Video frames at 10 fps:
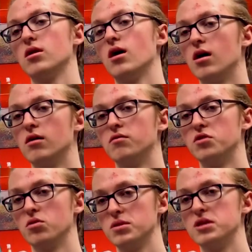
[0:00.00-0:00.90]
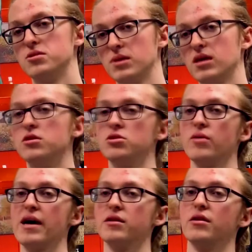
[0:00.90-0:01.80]
of your piece because you
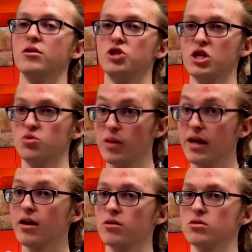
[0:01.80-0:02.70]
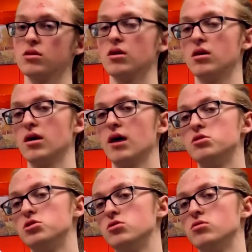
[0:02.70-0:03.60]
had to change players. How
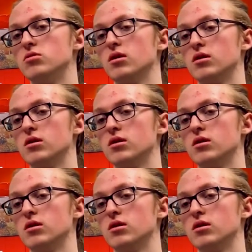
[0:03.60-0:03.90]
did you